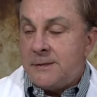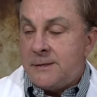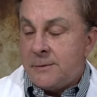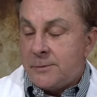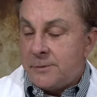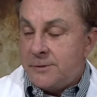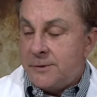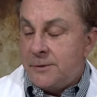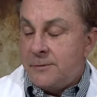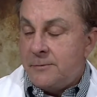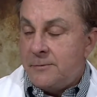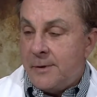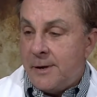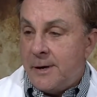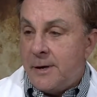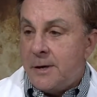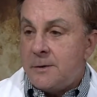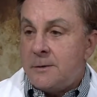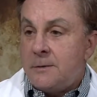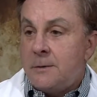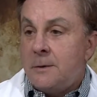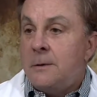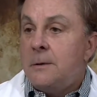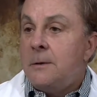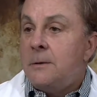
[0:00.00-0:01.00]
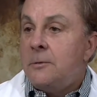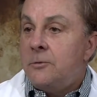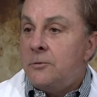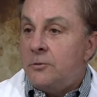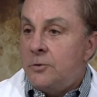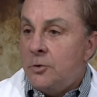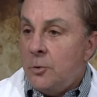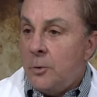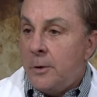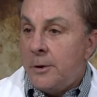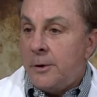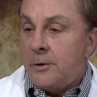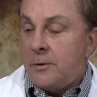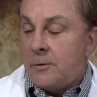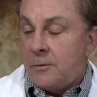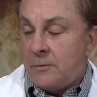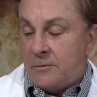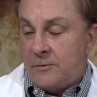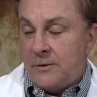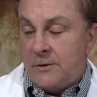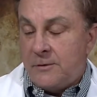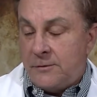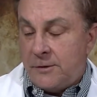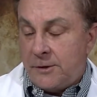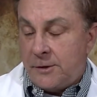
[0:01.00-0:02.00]
that was invented
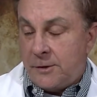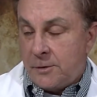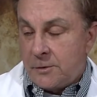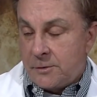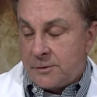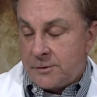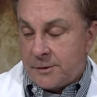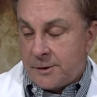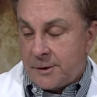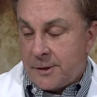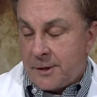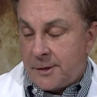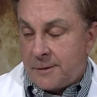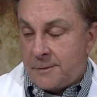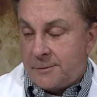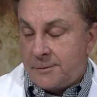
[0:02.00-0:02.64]
250 years ago.